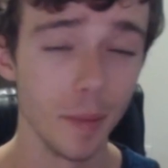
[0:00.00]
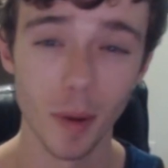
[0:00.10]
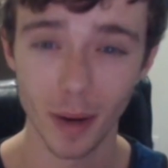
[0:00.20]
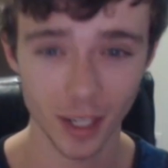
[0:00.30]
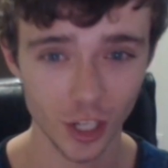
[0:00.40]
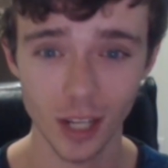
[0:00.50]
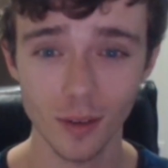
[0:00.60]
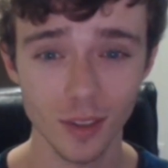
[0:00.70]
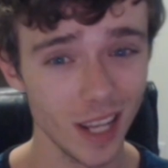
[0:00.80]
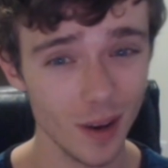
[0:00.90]
but my channel
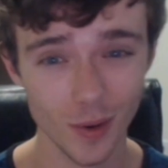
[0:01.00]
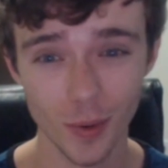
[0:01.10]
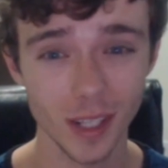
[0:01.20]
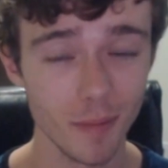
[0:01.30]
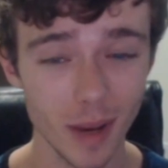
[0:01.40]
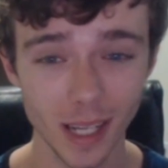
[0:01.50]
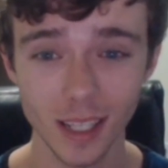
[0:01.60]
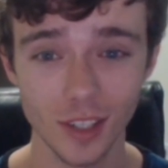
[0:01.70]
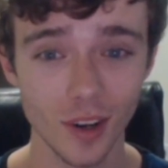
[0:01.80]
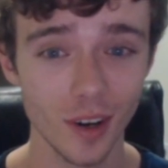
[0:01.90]
is now going to mainly
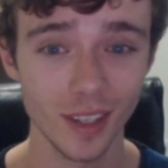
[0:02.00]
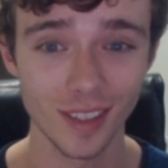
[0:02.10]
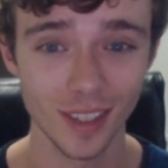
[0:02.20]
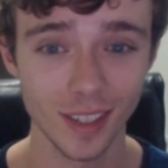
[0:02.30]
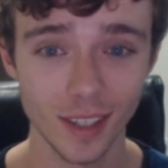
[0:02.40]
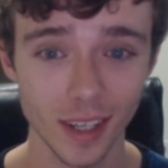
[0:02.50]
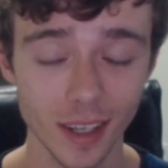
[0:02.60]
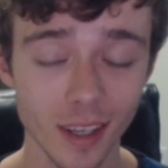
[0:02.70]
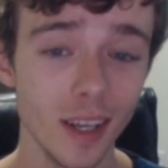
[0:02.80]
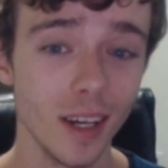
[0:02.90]
start
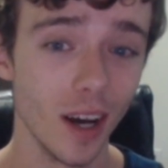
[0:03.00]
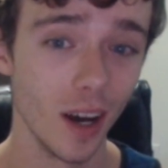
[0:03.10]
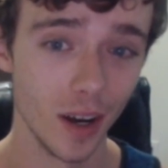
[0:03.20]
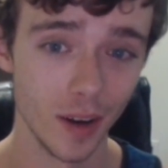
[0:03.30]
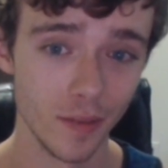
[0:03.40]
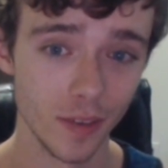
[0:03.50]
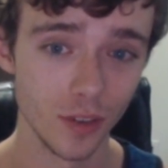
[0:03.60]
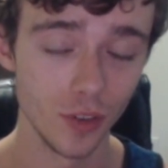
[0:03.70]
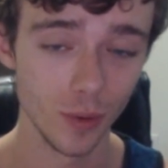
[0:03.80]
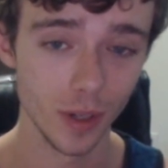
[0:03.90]
consisting of
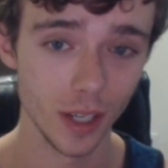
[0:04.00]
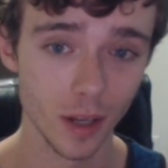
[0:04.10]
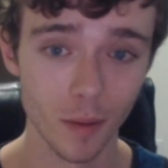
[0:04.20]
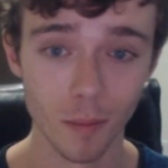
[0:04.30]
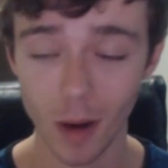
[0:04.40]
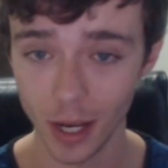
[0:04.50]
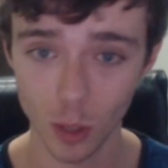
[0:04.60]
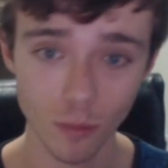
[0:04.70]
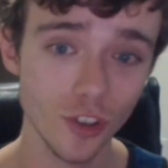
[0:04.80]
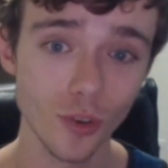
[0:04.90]
doing my
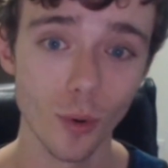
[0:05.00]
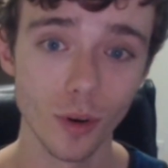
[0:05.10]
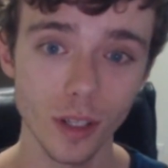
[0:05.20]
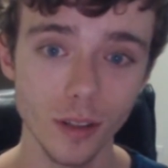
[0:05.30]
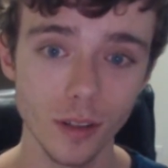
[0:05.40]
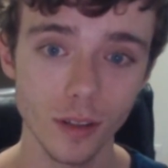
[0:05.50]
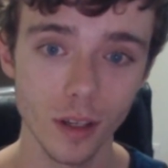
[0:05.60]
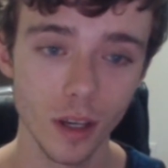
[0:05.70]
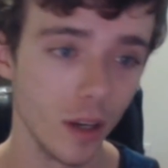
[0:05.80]
own stories,